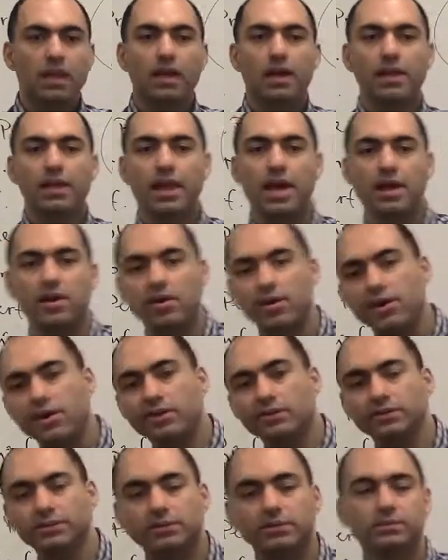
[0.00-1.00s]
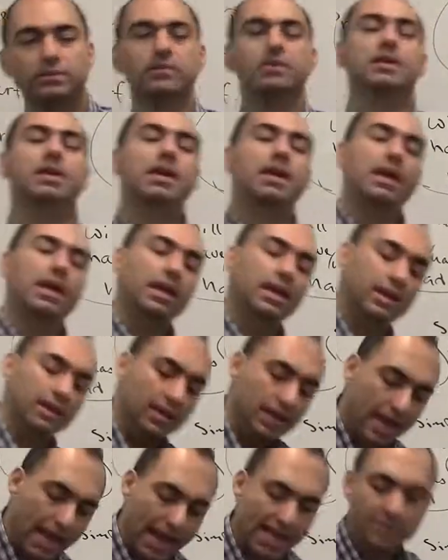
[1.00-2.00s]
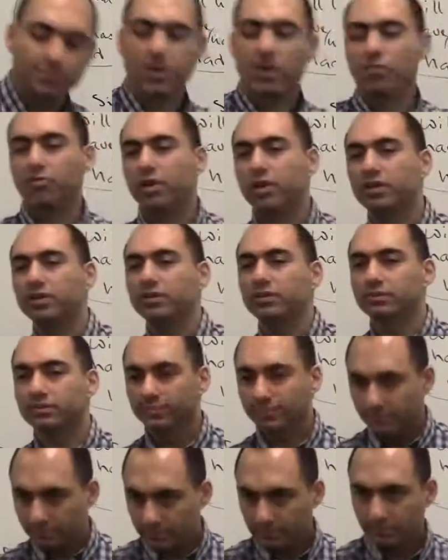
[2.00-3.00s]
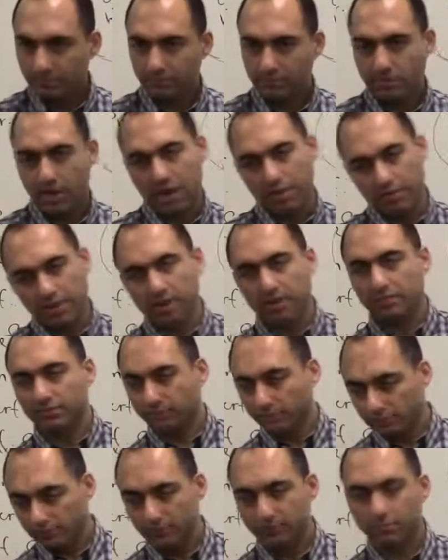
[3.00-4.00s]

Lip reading: A letter has been written by me.